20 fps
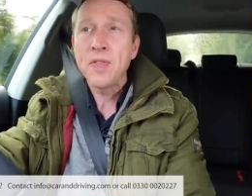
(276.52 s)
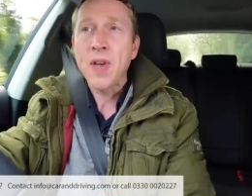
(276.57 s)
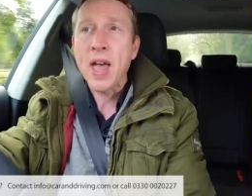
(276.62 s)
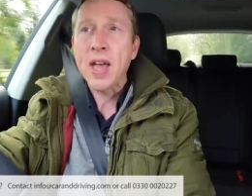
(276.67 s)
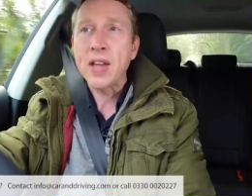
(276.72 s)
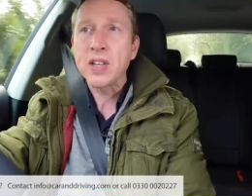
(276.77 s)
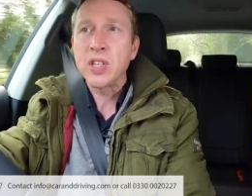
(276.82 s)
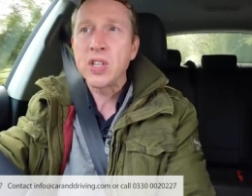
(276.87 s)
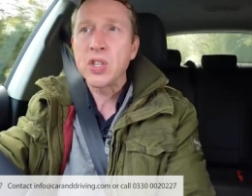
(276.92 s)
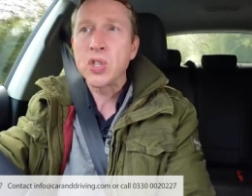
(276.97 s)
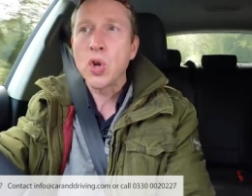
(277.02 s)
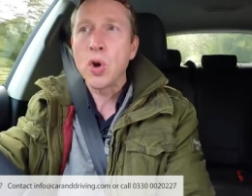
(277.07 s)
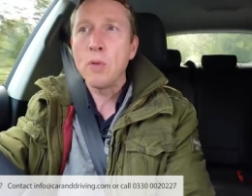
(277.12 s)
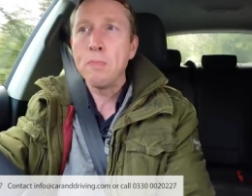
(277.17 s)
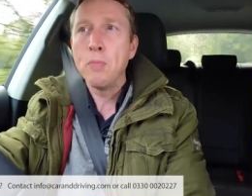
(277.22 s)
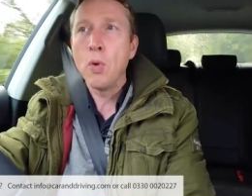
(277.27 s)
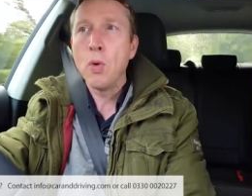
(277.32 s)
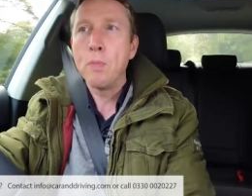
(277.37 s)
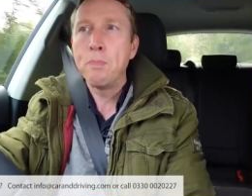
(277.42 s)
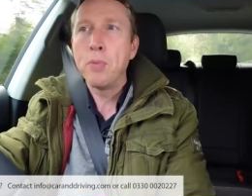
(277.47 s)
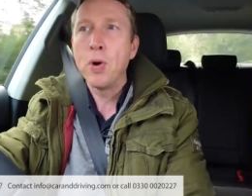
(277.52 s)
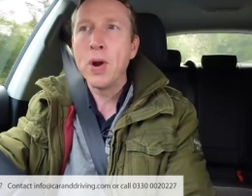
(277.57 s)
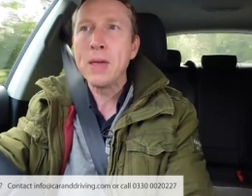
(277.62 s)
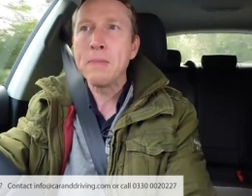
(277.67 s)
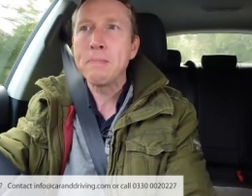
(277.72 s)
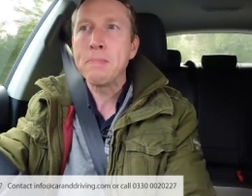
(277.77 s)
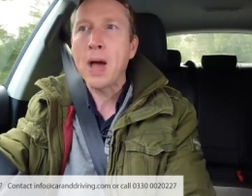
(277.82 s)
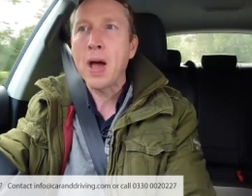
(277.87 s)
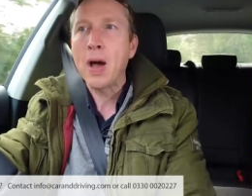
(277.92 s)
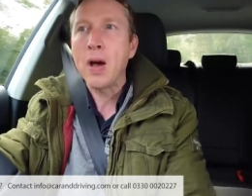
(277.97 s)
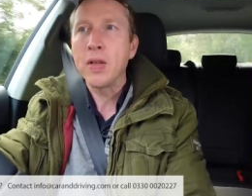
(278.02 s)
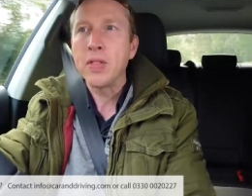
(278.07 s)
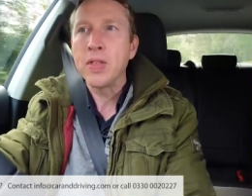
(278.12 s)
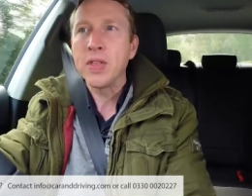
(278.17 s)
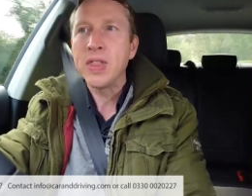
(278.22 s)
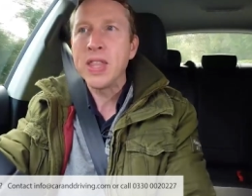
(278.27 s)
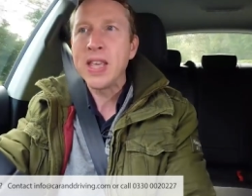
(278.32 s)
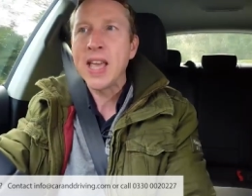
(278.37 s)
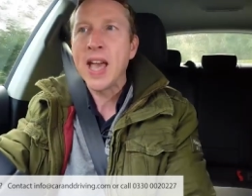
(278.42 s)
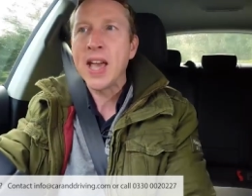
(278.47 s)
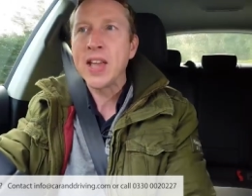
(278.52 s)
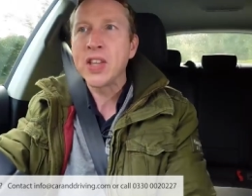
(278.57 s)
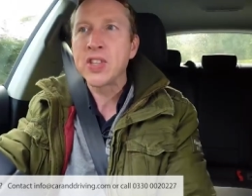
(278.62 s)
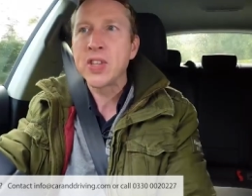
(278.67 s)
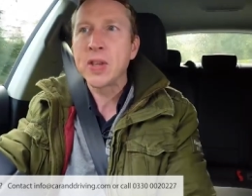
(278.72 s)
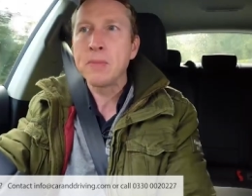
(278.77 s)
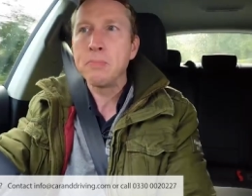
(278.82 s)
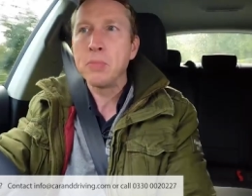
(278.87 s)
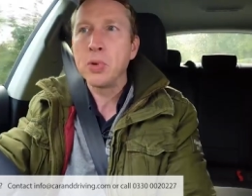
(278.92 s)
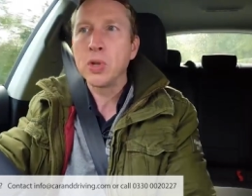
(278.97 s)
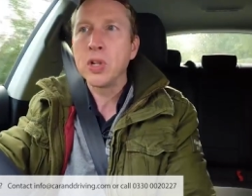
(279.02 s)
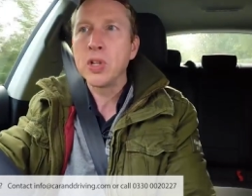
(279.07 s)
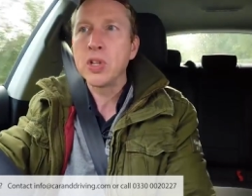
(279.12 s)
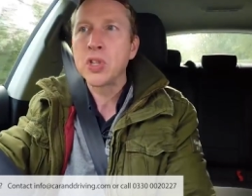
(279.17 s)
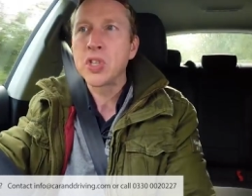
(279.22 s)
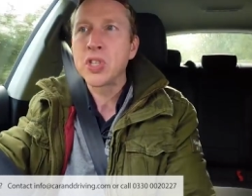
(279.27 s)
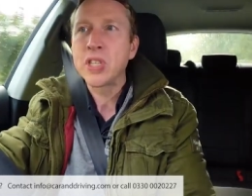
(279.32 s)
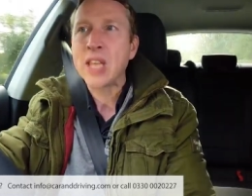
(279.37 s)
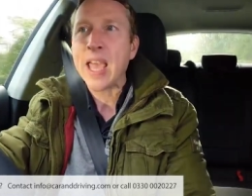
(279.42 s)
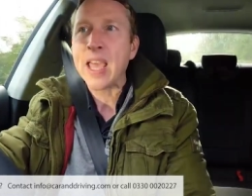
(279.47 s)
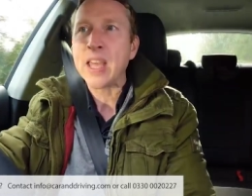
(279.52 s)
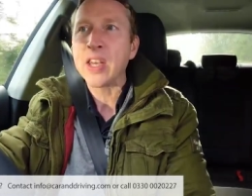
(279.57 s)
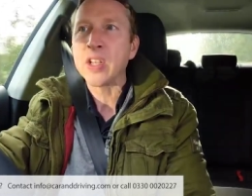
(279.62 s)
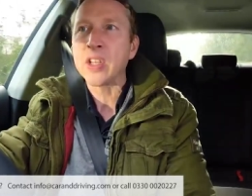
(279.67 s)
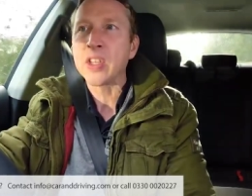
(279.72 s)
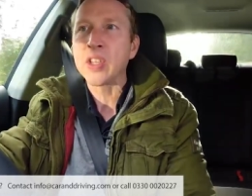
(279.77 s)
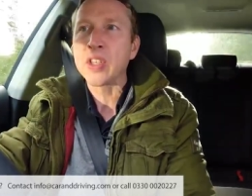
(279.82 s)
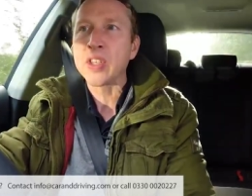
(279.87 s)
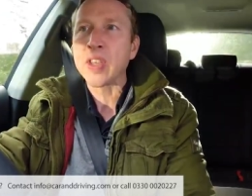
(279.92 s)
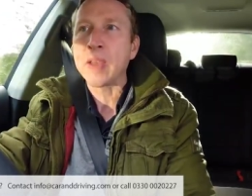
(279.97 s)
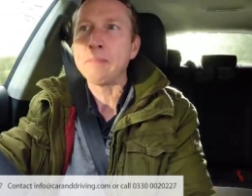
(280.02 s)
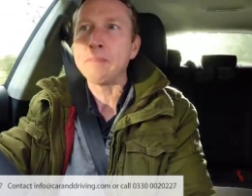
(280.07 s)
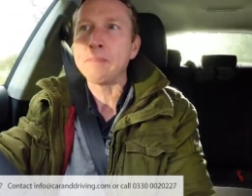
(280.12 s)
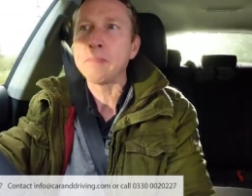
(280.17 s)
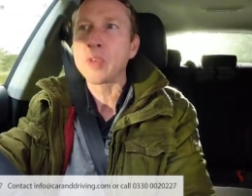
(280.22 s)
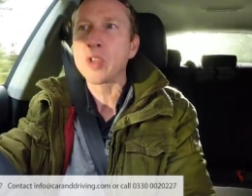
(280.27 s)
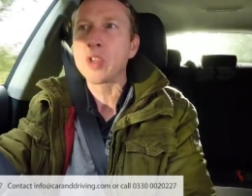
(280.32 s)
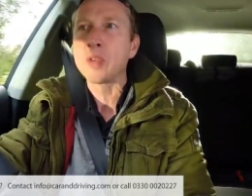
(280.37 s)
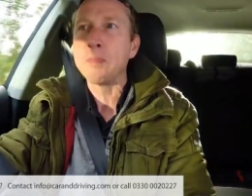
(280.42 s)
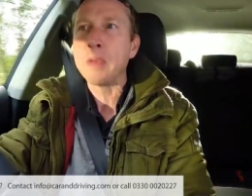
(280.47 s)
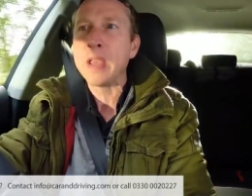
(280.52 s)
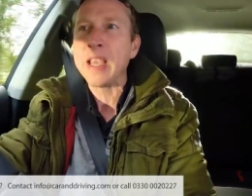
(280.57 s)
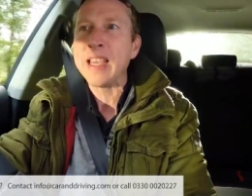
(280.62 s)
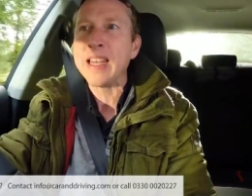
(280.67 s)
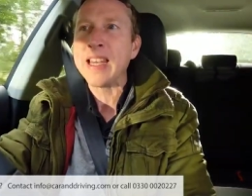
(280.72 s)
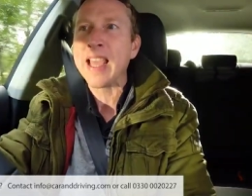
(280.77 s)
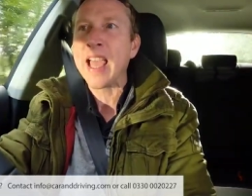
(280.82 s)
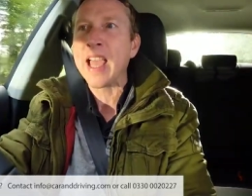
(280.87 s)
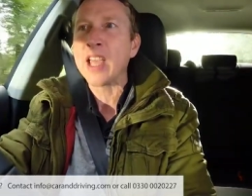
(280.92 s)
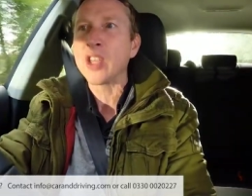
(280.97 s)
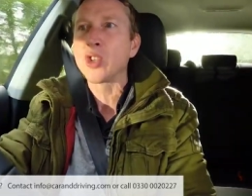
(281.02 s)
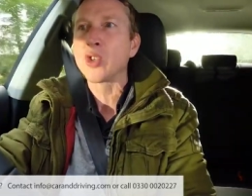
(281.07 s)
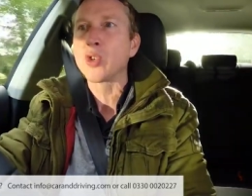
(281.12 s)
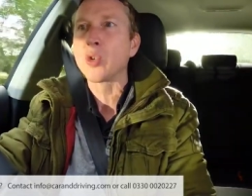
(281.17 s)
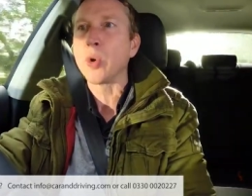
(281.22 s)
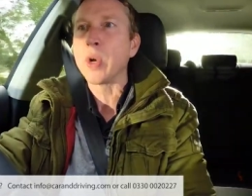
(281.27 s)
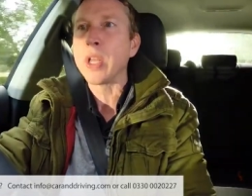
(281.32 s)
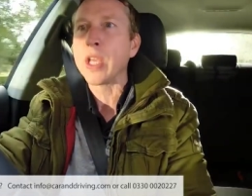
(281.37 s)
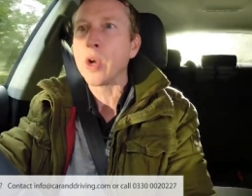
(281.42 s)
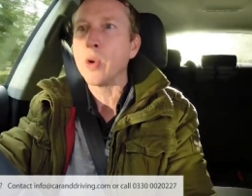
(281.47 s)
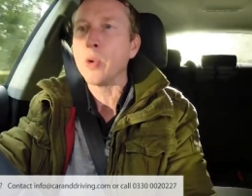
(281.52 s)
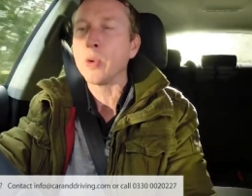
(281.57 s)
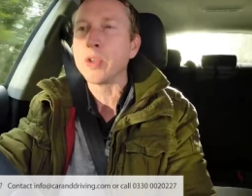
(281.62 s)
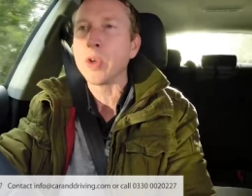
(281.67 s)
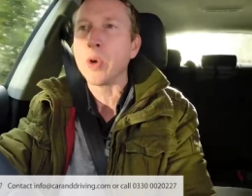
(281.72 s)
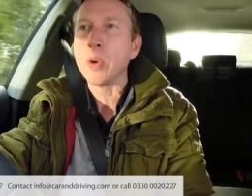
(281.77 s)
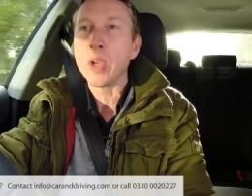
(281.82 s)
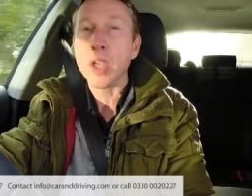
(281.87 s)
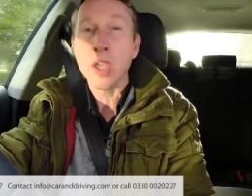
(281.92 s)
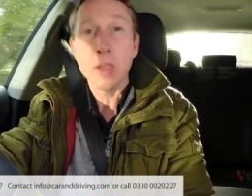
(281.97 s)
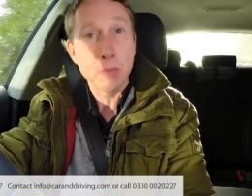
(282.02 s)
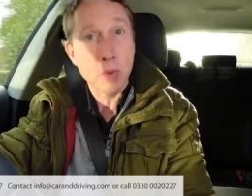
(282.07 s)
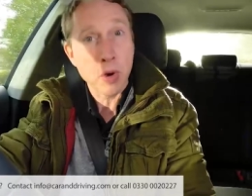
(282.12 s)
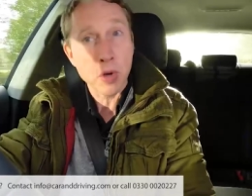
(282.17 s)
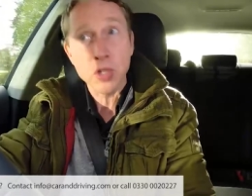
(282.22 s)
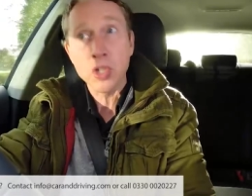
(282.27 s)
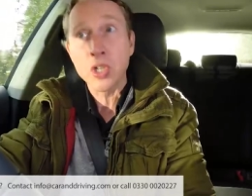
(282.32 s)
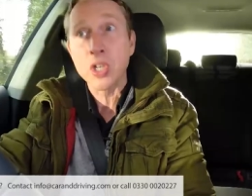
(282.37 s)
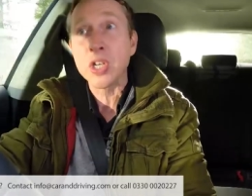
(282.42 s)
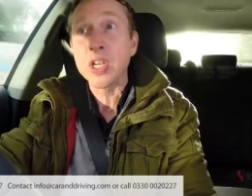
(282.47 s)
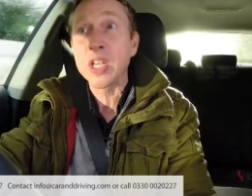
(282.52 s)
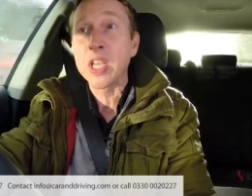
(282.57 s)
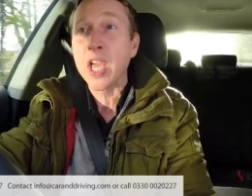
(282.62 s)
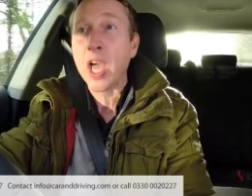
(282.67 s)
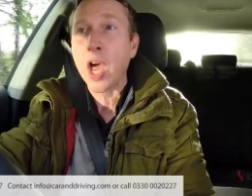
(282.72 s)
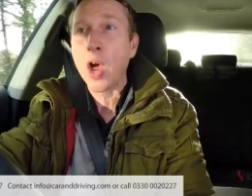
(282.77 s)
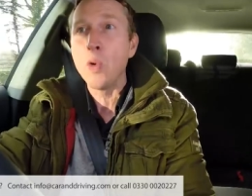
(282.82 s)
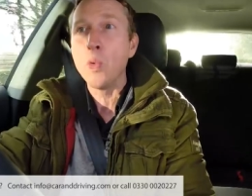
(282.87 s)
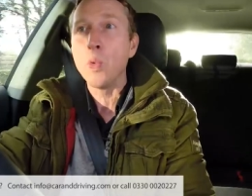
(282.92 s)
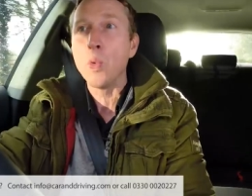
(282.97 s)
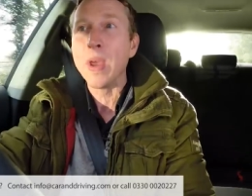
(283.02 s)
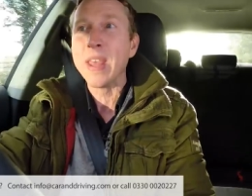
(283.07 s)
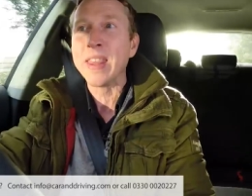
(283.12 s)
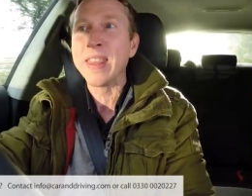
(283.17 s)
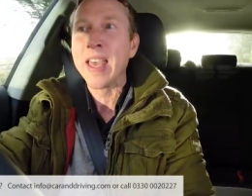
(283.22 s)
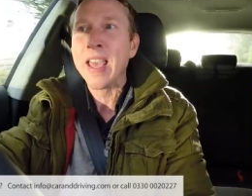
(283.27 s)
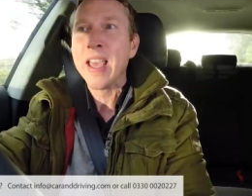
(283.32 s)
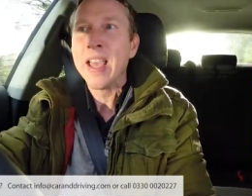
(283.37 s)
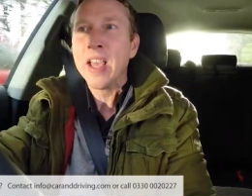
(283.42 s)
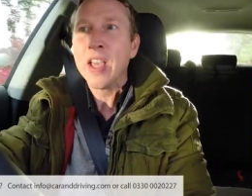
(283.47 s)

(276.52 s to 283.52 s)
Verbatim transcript: fact, it's got more pulling power than the A7 model's standard 7-speed S-tronic auto gearbox can cope with.